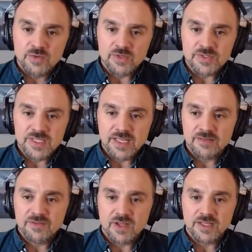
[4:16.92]
you'll see
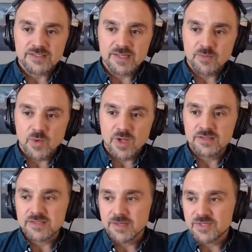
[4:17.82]
that I've got like step
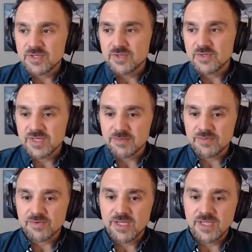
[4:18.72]
1, step 2,
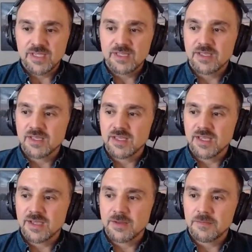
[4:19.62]
step 3,
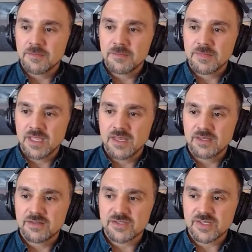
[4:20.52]
and
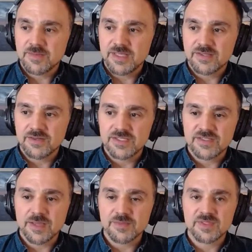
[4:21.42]
there's going to be a series
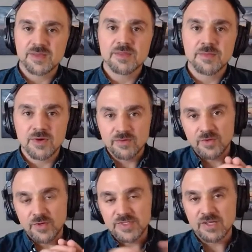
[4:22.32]
of steps. Some of them are
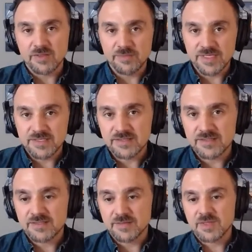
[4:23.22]
focusing on the
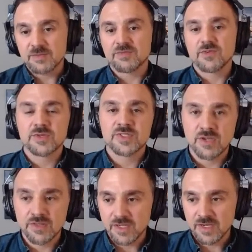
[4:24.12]
business, some of them are
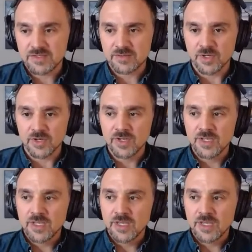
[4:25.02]
focusing on the customer.